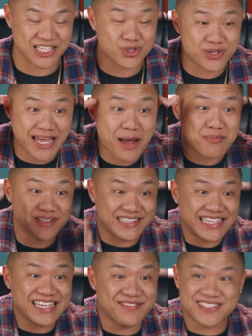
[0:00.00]
like you can't
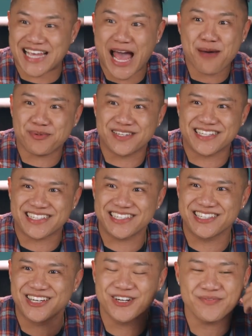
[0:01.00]
believe it's happening,
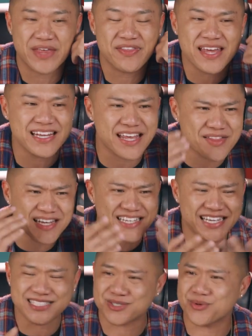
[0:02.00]
you know? And then he
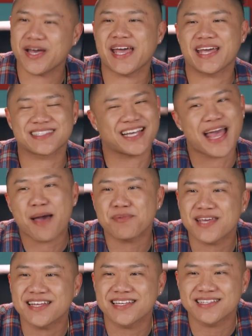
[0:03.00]
gets away. It's like a
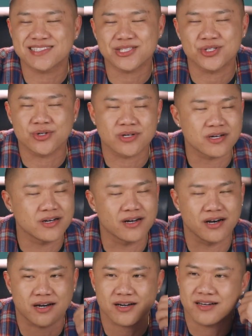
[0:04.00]
happy ending too.
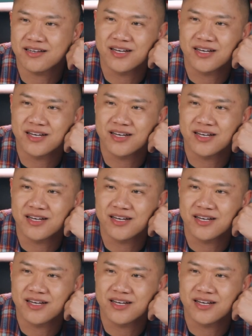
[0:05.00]
Ugh.